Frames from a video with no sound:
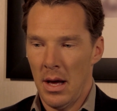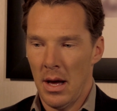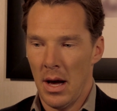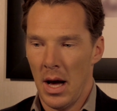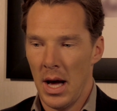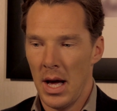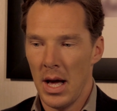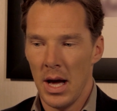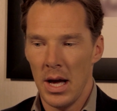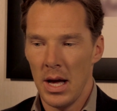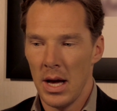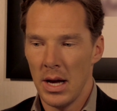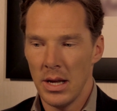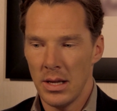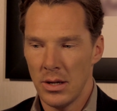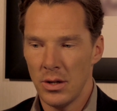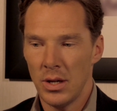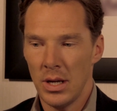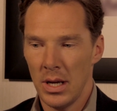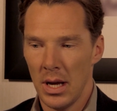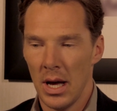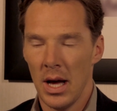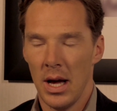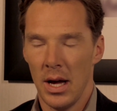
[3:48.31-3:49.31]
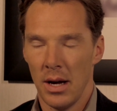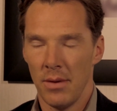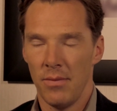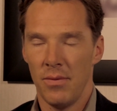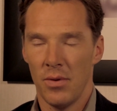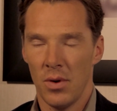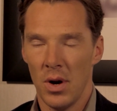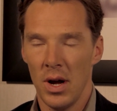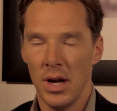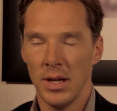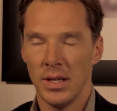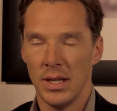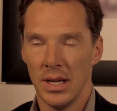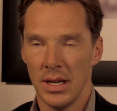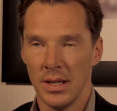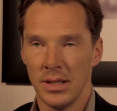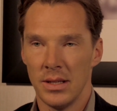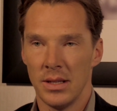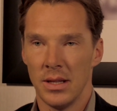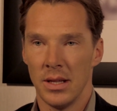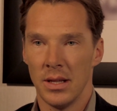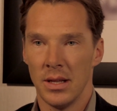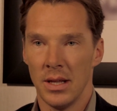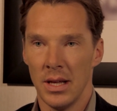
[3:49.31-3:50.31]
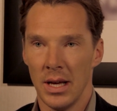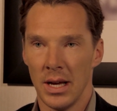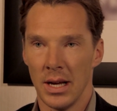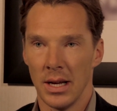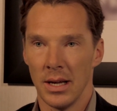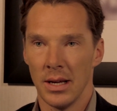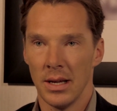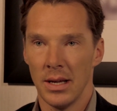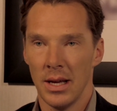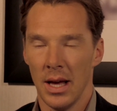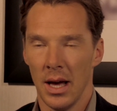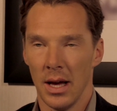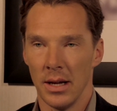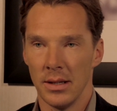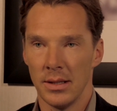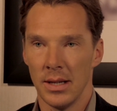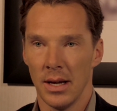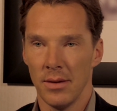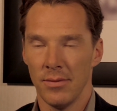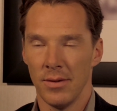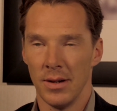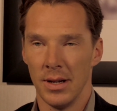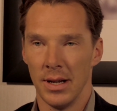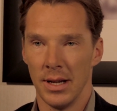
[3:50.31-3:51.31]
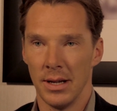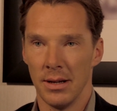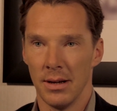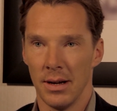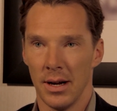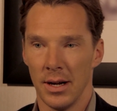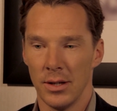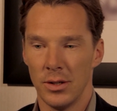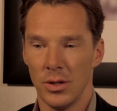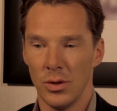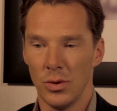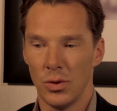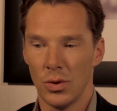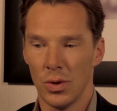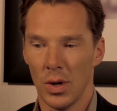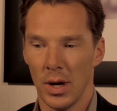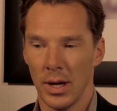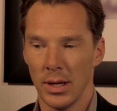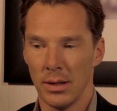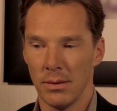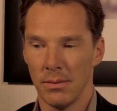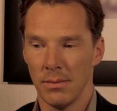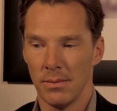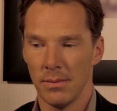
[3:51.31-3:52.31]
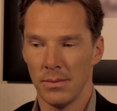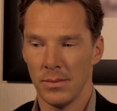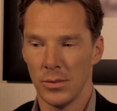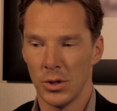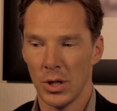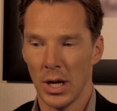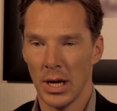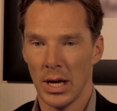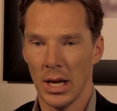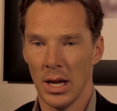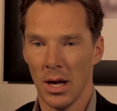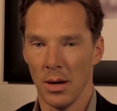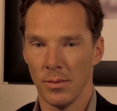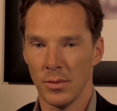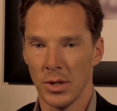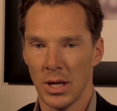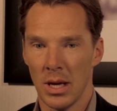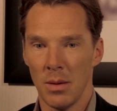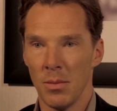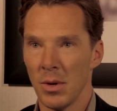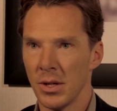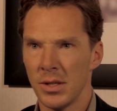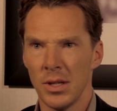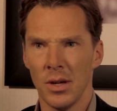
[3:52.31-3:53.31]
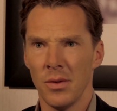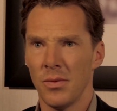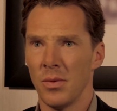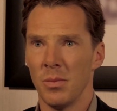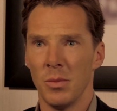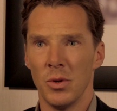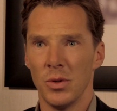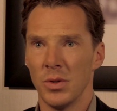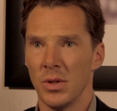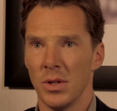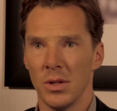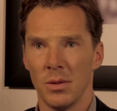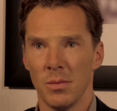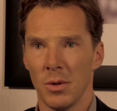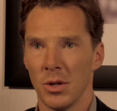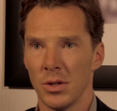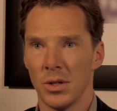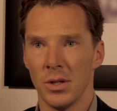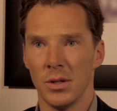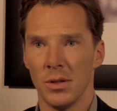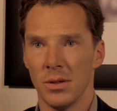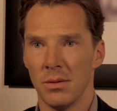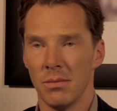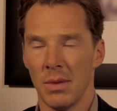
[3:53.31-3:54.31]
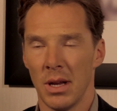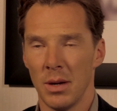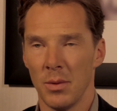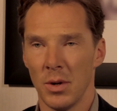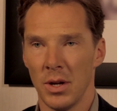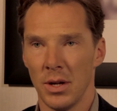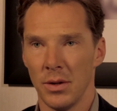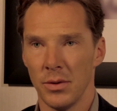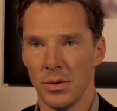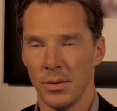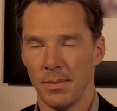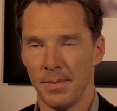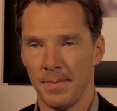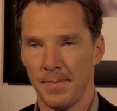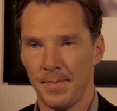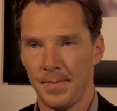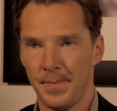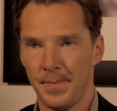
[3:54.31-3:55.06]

I, I, yeah, variety is the thing. Yeah, definitely. I do try and shake it up to keep myself amused as much as anyone else.